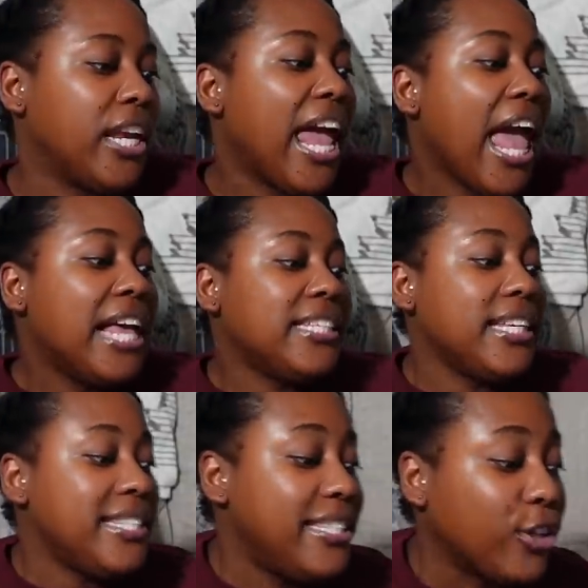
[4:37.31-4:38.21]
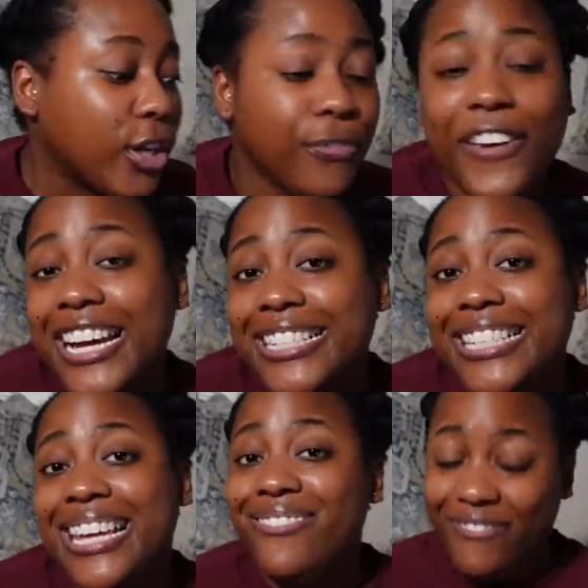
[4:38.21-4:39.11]
It says dark
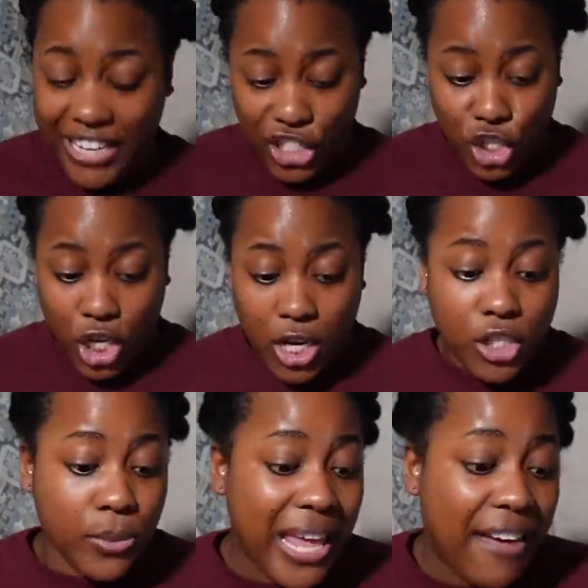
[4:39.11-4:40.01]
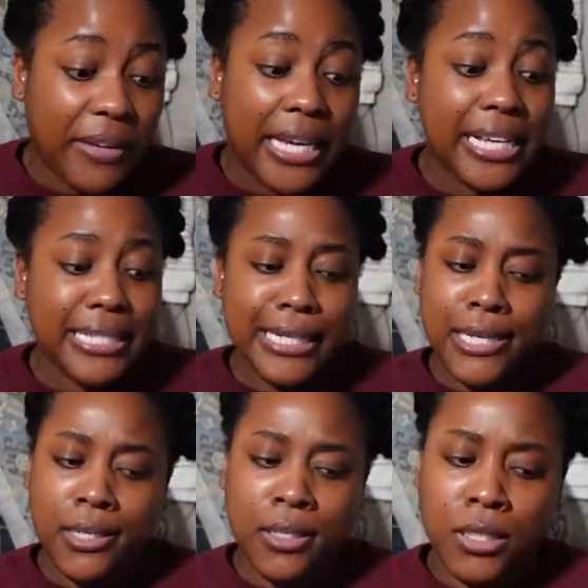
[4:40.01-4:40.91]
fantasy adventure. So we have
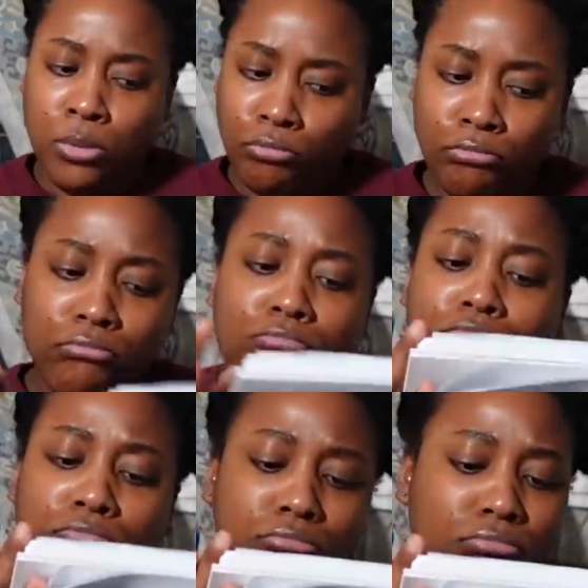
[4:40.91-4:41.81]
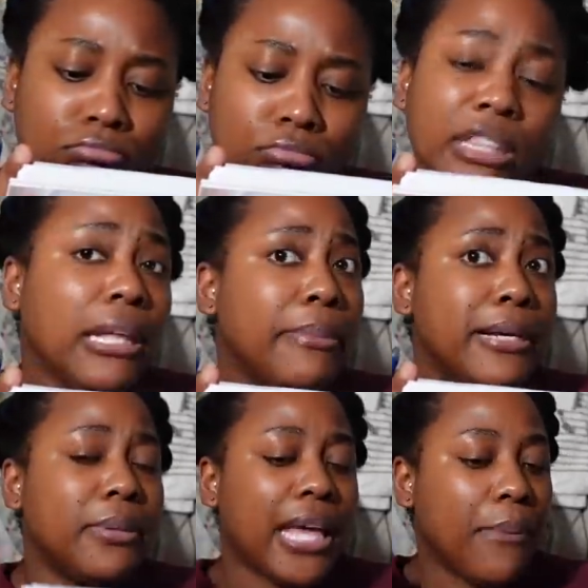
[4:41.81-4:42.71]
Kissen's it
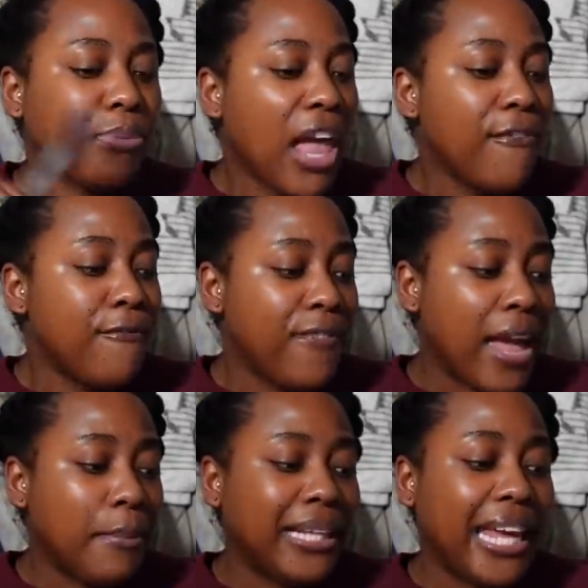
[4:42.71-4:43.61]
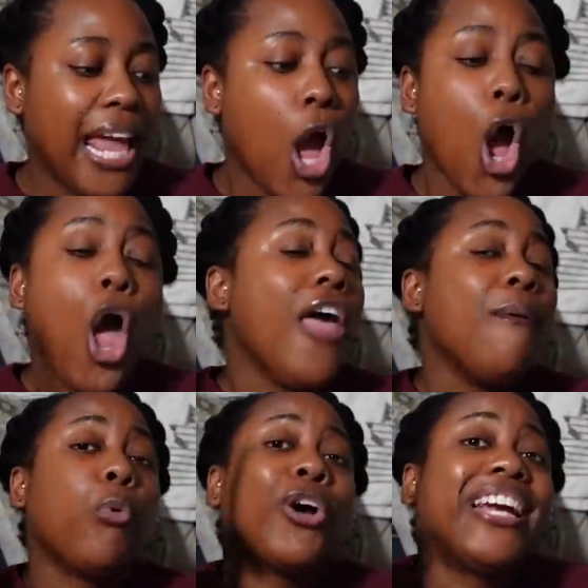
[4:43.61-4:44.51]
might be that. Family
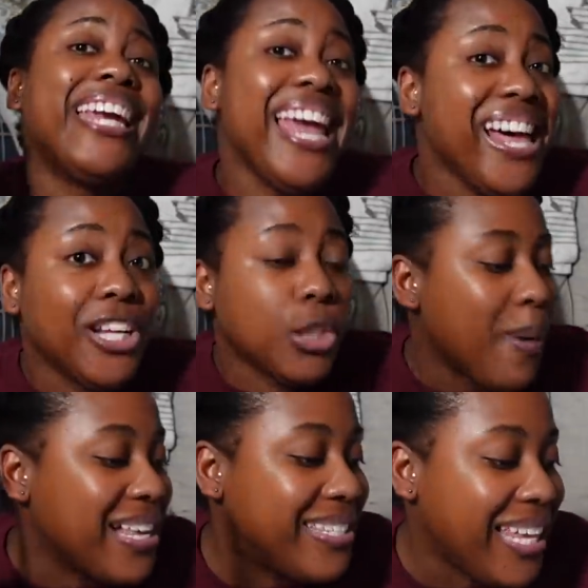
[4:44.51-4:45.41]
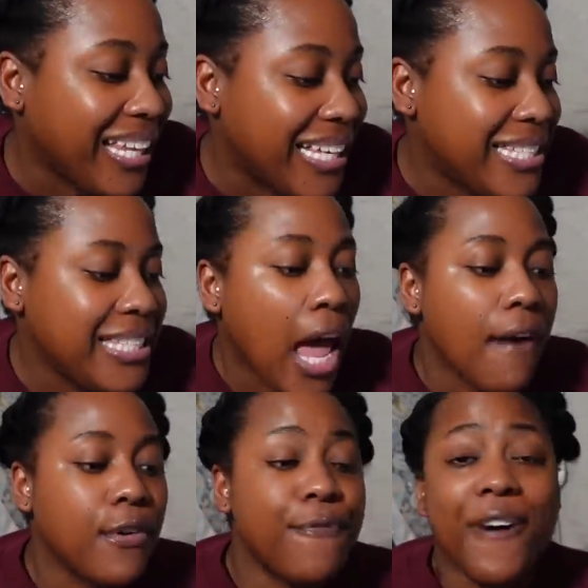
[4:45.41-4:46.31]
were killed by zealots
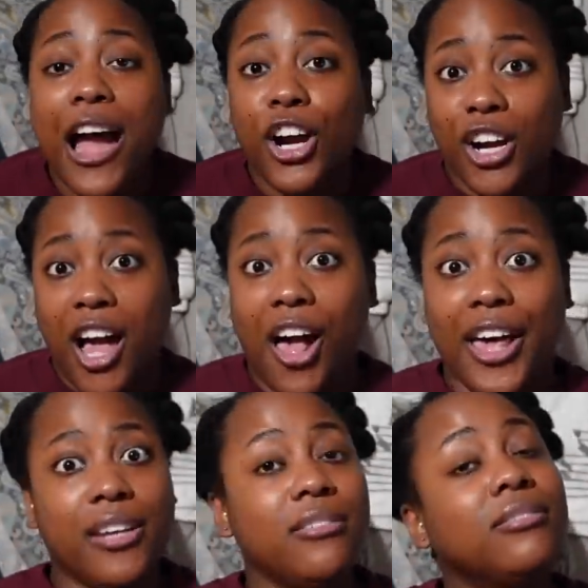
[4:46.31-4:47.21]
of a fire god.